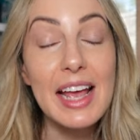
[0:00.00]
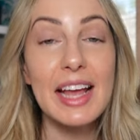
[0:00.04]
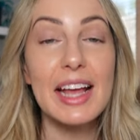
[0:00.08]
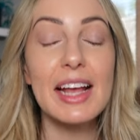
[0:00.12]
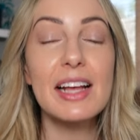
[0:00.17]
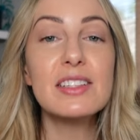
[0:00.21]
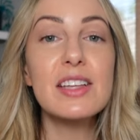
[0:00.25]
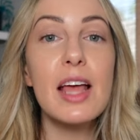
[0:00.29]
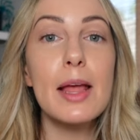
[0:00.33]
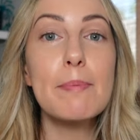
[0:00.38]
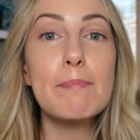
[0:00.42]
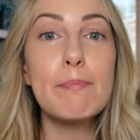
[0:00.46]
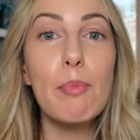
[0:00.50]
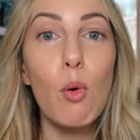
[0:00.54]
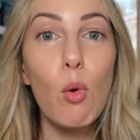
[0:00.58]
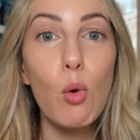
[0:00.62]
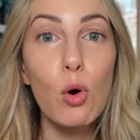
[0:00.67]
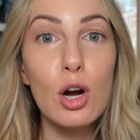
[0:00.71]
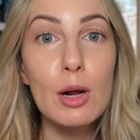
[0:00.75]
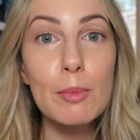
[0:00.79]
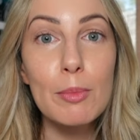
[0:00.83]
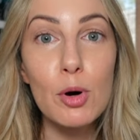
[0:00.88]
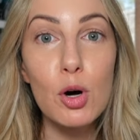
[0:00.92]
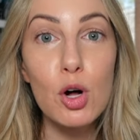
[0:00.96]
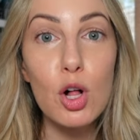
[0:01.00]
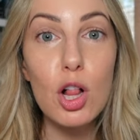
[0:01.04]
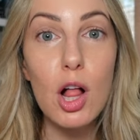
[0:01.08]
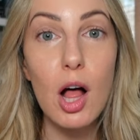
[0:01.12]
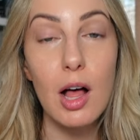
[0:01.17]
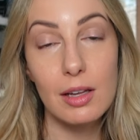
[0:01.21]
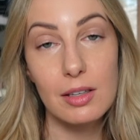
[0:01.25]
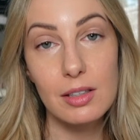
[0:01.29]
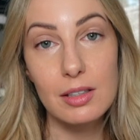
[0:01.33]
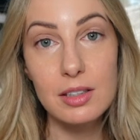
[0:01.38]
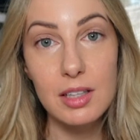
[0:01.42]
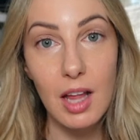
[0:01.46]
is a portable
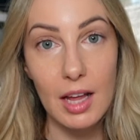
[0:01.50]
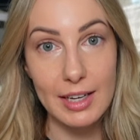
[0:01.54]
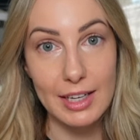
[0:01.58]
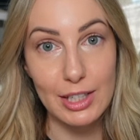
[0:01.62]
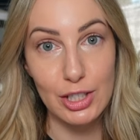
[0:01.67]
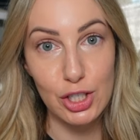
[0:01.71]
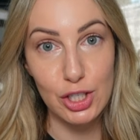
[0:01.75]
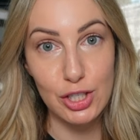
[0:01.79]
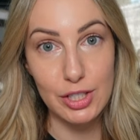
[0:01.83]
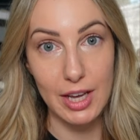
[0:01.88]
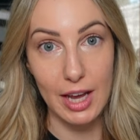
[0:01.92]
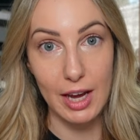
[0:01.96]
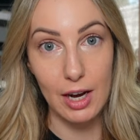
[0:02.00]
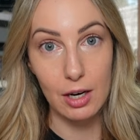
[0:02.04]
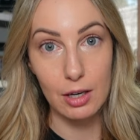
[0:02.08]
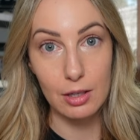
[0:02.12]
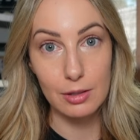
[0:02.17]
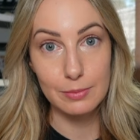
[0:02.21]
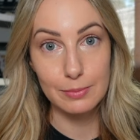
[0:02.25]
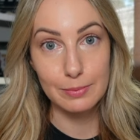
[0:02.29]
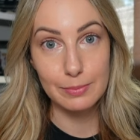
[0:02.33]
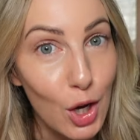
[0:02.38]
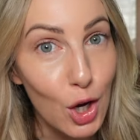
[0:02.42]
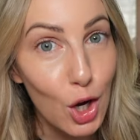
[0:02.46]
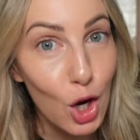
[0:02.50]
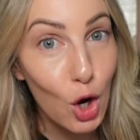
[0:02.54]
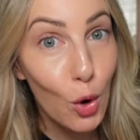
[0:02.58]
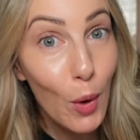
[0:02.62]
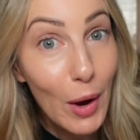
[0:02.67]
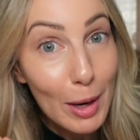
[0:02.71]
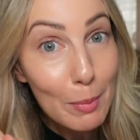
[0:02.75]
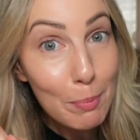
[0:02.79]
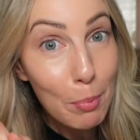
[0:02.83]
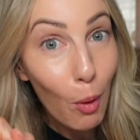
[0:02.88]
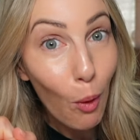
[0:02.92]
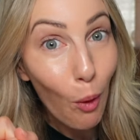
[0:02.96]
luggage scale.
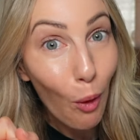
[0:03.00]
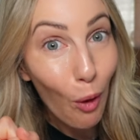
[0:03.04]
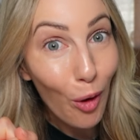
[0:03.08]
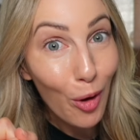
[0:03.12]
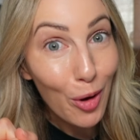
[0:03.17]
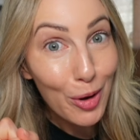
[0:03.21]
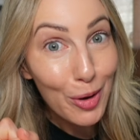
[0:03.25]
Quick poll